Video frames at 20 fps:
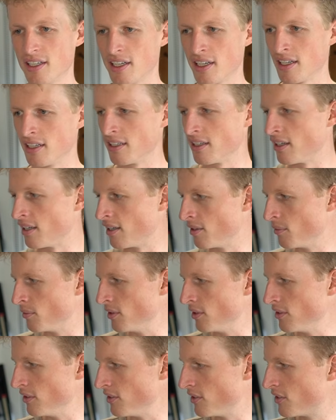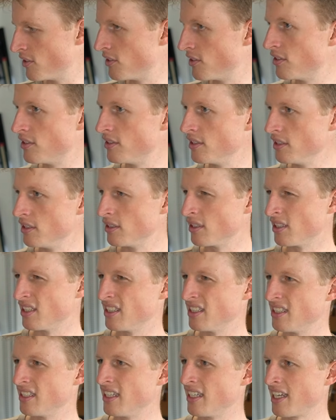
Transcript: And I will see. Oh,